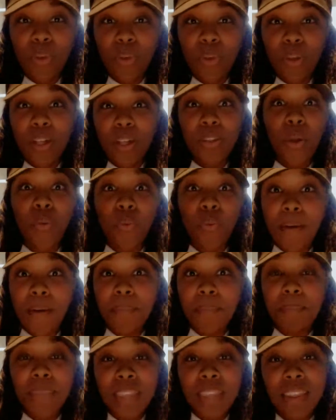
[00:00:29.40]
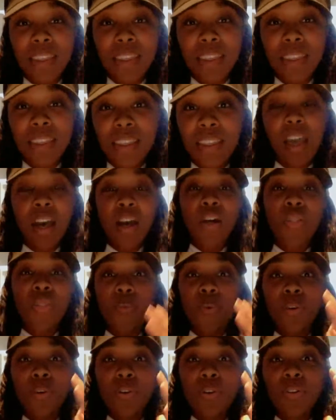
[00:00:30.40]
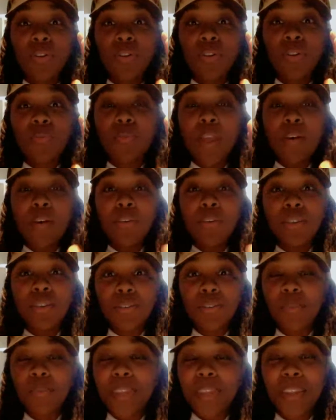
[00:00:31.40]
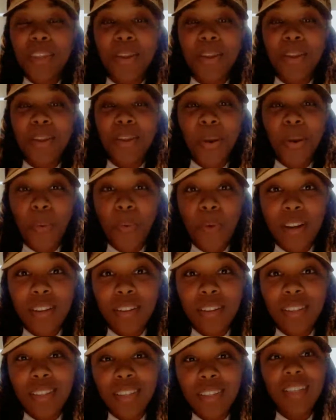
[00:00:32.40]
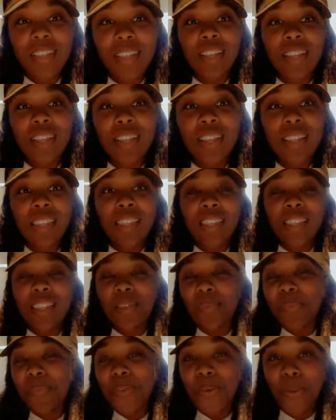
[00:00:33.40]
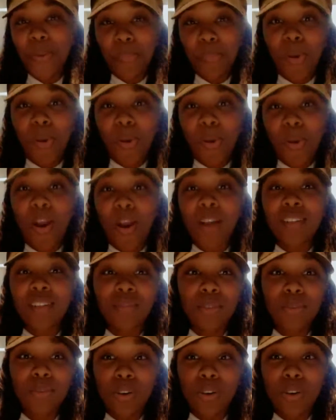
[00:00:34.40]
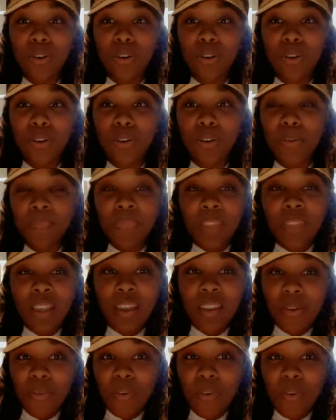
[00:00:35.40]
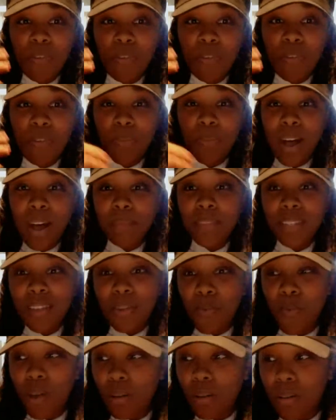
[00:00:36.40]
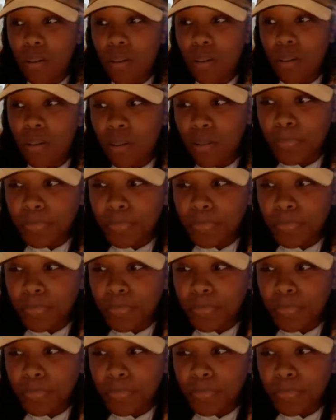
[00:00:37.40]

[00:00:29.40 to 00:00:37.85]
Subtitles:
around me, the world around you, depending on where you're sitting in your parts of the world, and whoever popped in, welcome.